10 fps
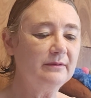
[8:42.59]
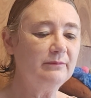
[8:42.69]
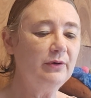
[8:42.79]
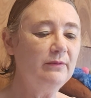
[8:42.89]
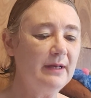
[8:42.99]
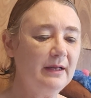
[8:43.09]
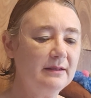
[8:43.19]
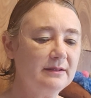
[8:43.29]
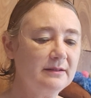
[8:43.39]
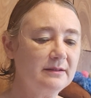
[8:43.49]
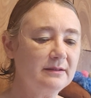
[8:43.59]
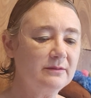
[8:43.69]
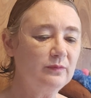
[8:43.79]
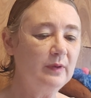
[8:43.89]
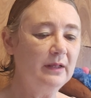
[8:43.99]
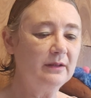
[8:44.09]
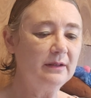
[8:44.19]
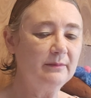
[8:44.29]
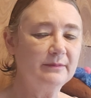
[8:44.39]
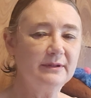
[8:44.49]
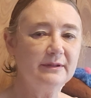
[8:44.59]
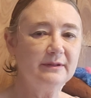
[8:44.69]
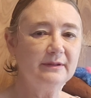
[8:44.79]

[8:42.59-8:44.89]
Boaz welcomed